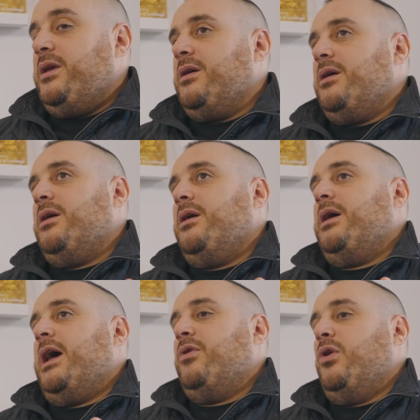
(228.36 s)

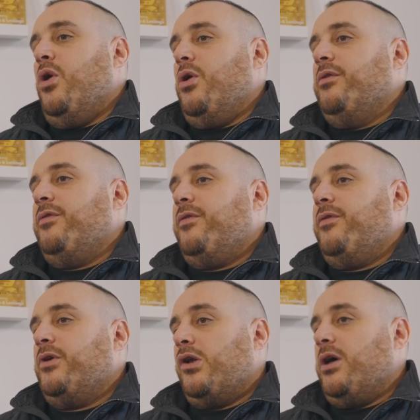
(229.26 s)
have a lot
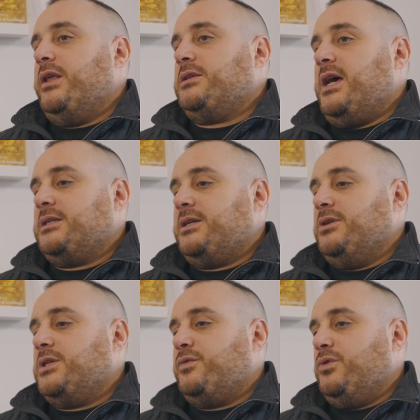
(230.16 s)
of clients asking
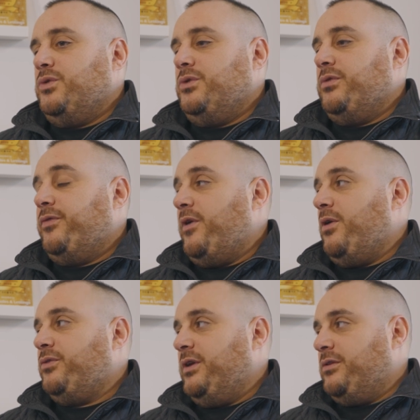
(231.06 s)
us for
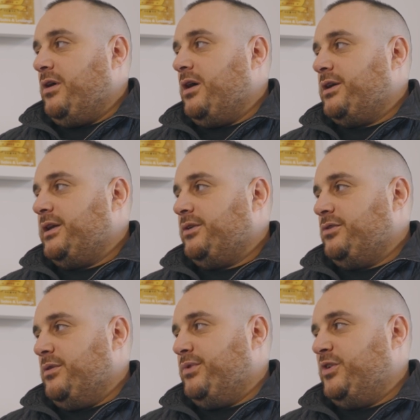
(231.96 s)
referrals into architecture
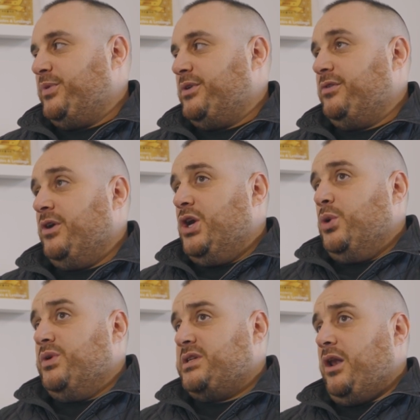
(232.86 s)
companies because
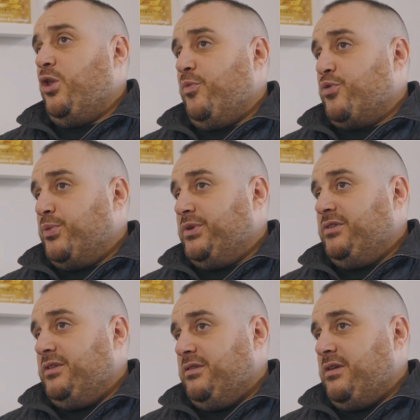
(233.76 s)
we sell a lot of
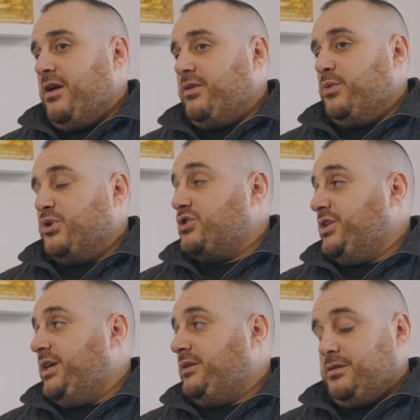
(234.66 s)
properties in this area which
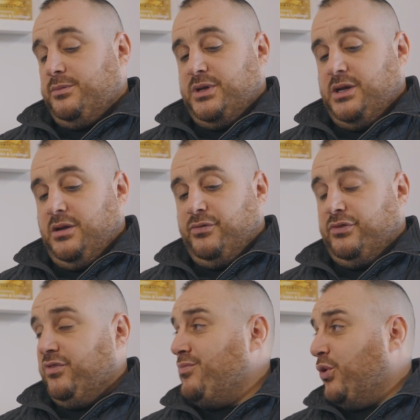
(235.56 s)
need to be
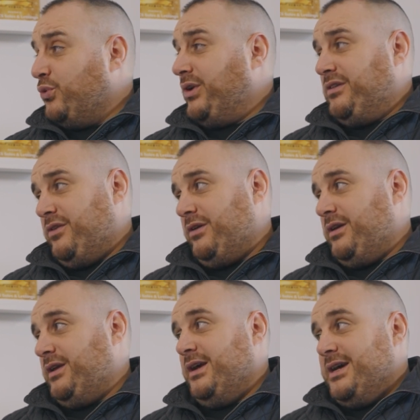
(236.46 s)
obviously remodelled
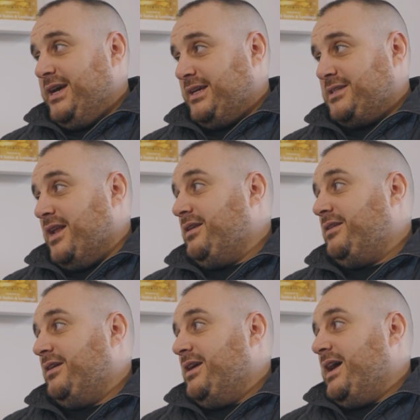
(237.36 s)
internally,
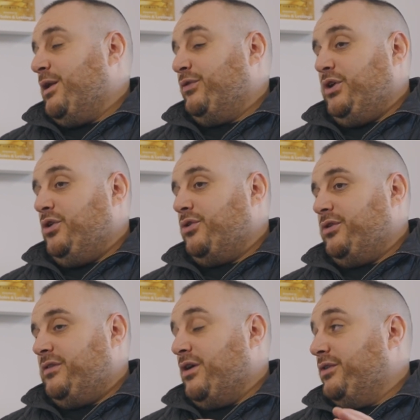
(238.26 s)
extended, and obviously you're not going
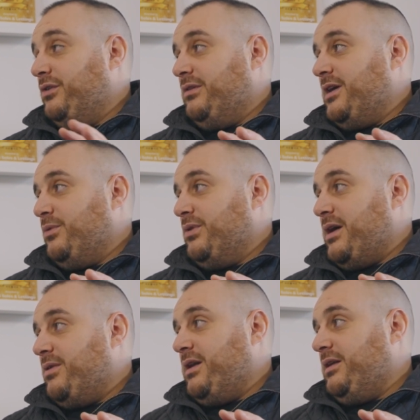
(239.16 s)
to start doing that
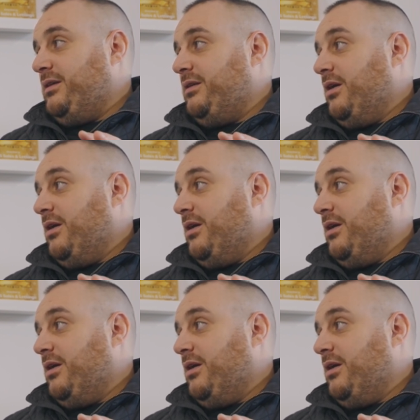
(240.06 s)
without any